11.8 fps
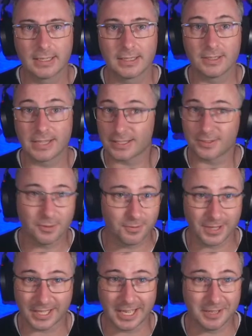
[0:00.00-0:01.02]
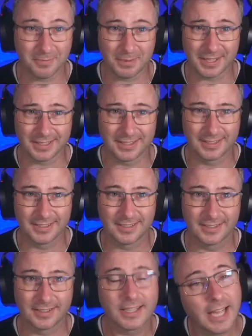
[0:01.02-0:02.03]
That's not for the KFP.
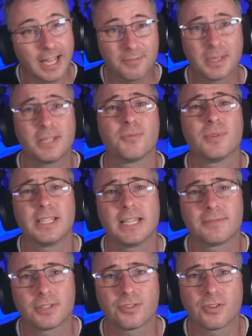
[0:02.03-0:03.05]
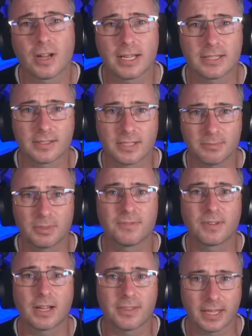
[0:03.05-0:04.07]
The KFP, you really have to try and
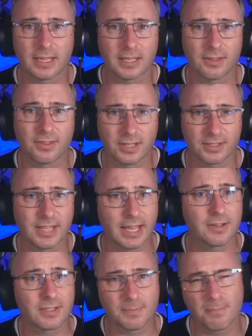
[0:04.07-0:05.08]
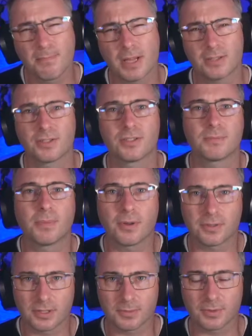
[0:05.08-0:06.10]
simplify things down as much as
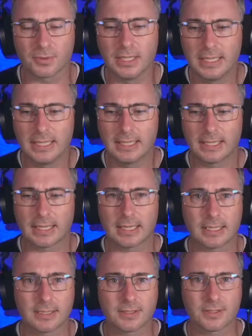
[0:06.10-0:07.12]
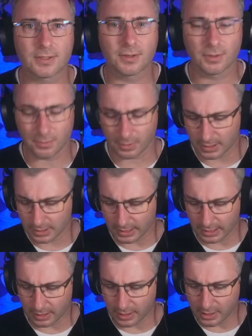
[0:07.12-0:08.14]
possible. And so
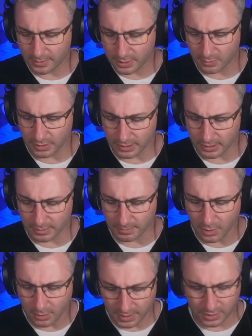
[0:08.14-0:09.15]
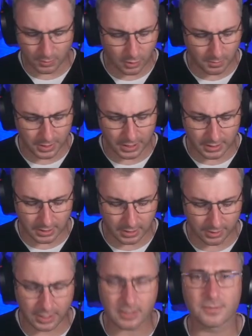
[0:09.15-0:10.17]
I'll go into it in a moment as well, but there's a
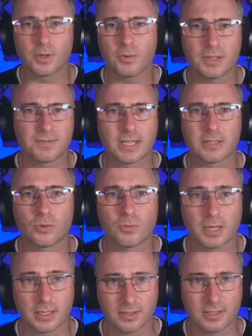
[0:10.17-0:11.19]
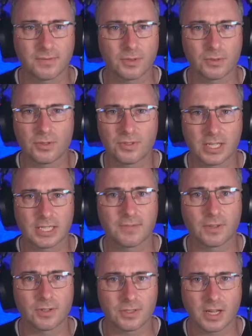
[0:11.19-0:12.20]
thing of no ifs and or buts. If you're using any of
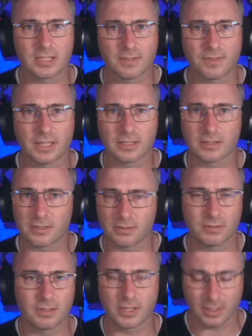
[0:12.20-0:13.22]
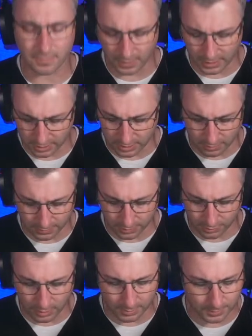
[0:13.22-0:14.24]
those kinds of things, you're going to find yourself in
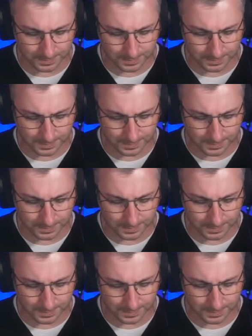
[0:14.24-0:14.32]
trouble.